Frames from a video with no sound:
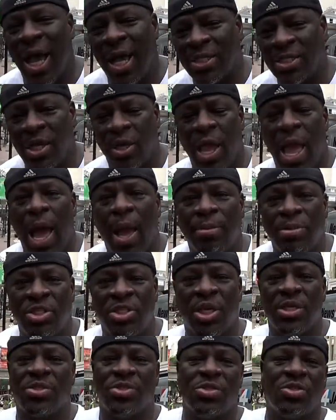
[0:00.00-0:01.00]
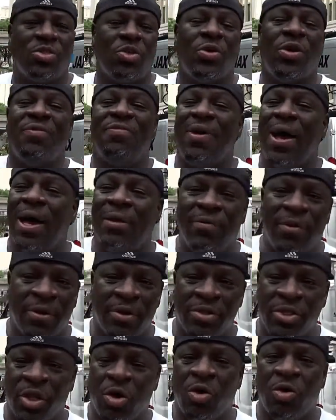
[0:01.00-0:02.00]
I tell you, Albert Chester is 35
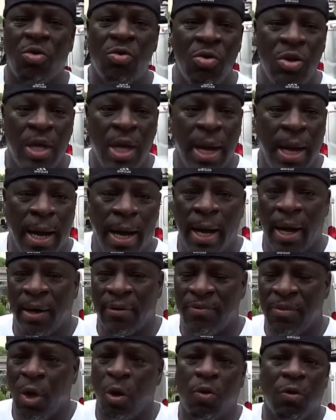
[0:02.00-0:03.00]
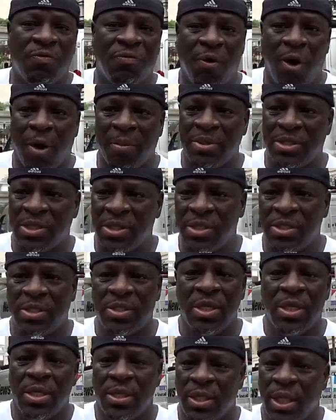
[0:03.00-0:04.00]
years old, local
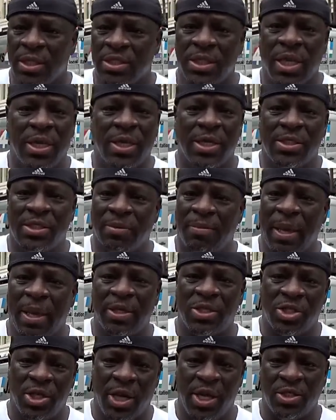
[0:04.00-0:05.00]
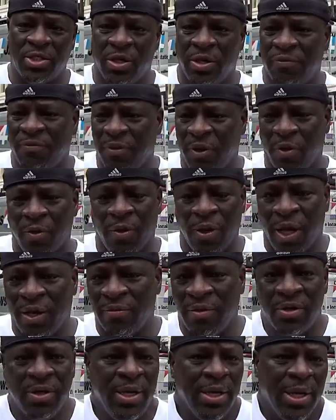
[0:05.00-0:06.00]
pharmacist that is looking to make a change on the federal
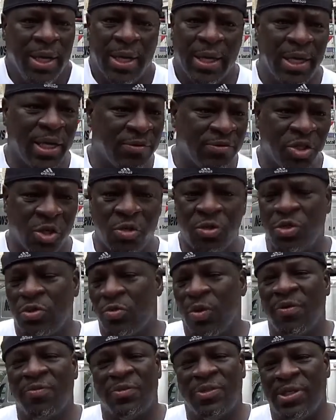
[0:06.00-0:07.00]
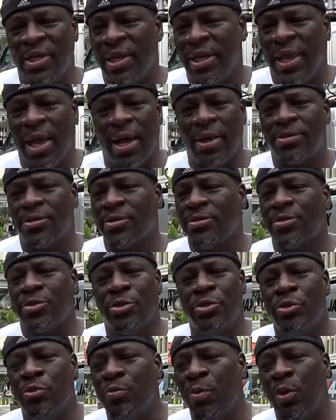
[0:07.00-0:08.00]
level. He could have chose to run for city council,
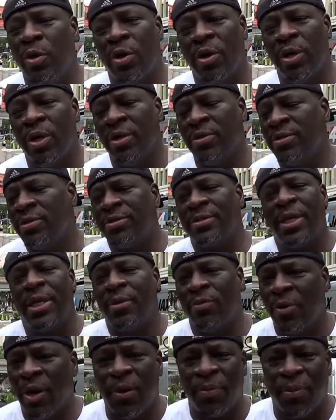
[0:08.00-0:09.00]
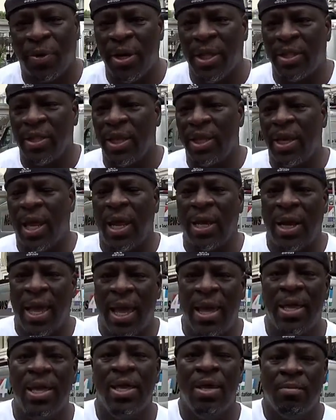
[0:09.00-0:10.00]
school board, or state rep or anything like
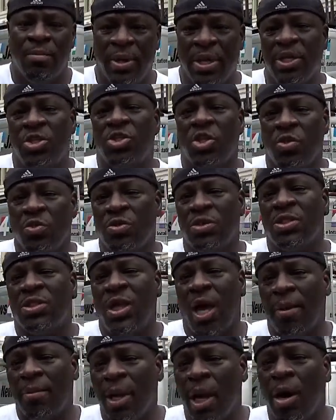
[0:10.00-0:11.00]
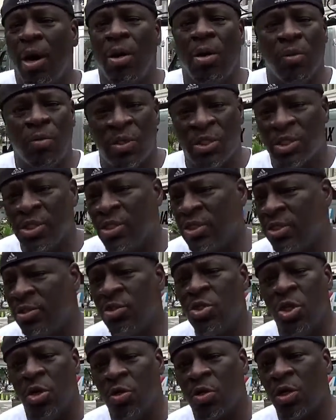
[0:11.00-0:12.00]
that, but he chose the top dog, which is,
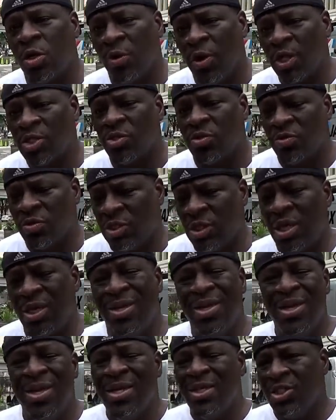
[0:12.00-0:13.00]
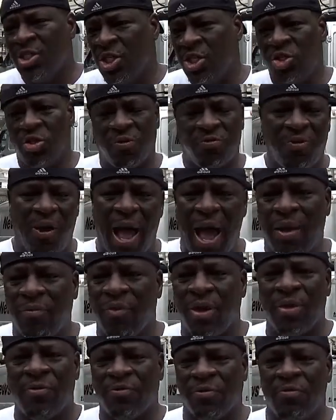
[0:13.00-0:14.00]
you know, congressional seat. District 5,
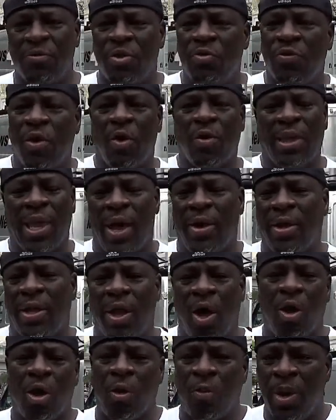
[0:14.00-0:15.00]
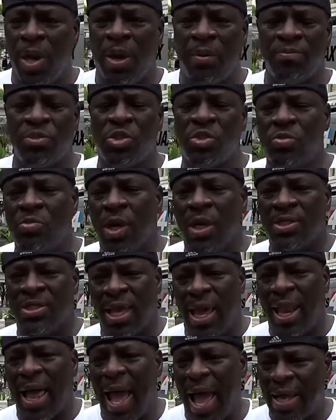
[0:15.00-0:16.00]
running from Duval County all the way up to
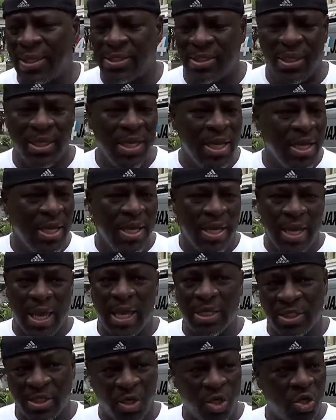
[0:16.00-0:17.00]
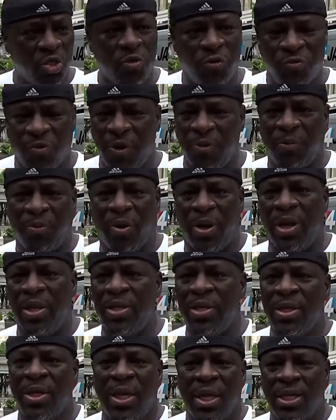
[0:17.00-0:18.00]
Tallahassee. He has a huge footprint
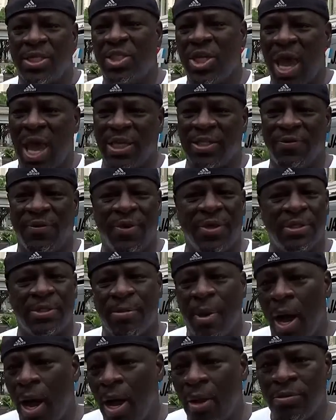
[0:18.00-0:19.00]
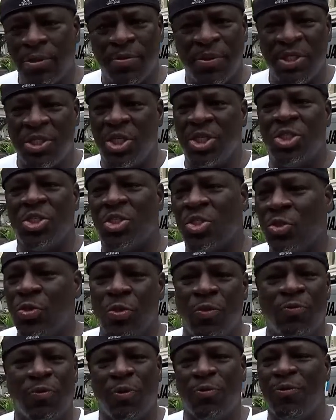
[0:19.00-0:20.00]
in Jacksonville. His mom's been teaching
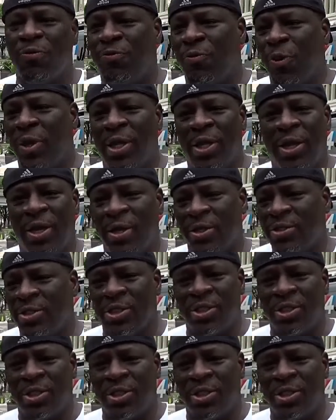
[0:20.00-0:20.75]
school for over 40 years.